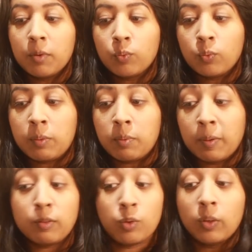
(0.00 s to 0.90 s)
We were
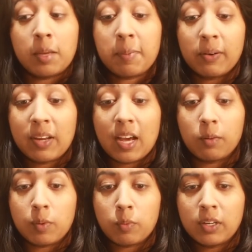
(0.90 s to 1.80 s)
both talking about it, and
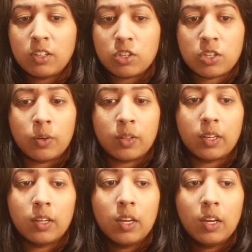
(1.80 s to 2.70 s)
we wanted to show
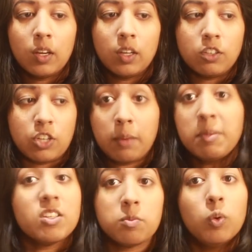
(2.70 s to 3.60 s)
that
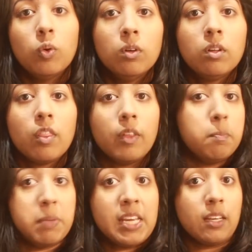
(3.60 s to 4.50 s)
Jamie is more than
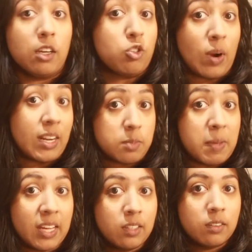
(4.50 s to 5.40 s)
being a trans
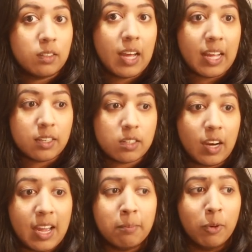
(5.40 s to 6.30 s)
man, and
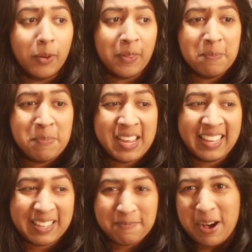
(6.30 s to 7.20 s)
I am more than
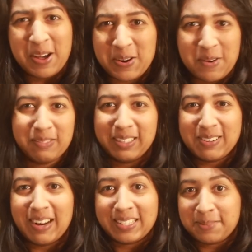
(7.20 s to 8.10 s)
being the partner of a
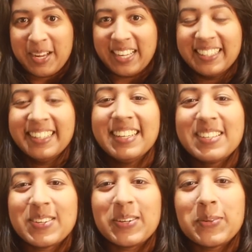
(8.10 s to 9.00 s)
trans man.
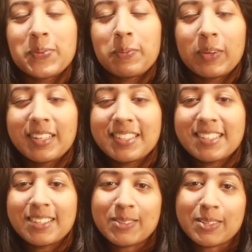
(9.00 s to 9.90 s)
So we wanted to
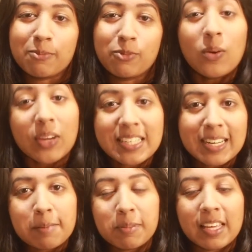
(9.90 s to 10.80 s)
do some vloggy
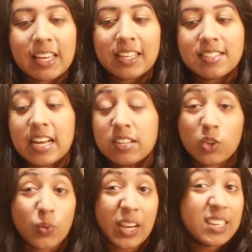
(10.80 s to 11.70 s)
type things as a
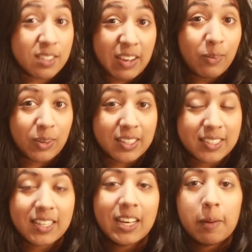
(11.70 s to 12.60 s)
creative
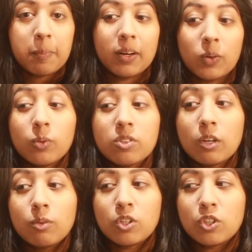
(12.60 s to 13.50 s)
outlet, but
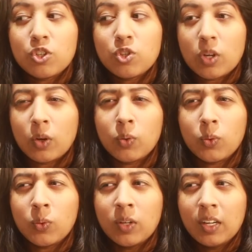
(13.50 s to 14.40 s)
also to
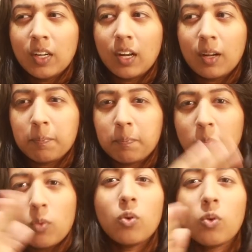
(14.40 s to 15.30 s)
show a
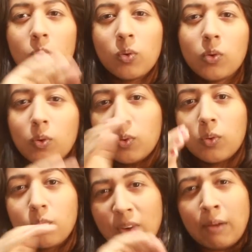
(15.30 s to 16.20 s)
more
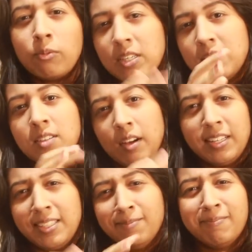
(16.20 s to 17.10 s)
rounded
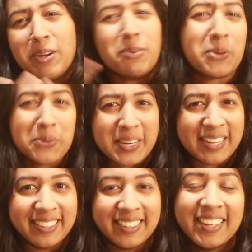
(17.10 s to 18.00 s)
side of who we
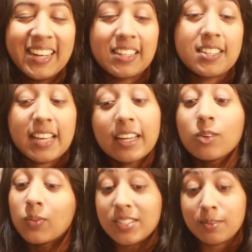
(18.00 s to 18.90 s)
are. The
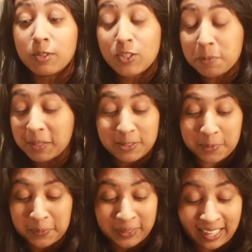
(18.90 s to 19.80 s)
second reason was just because we
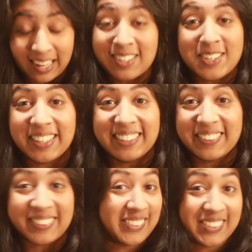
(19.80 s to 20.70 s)
were clashing
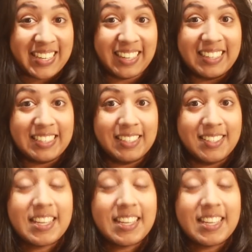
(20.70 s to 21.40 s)
on content ideas.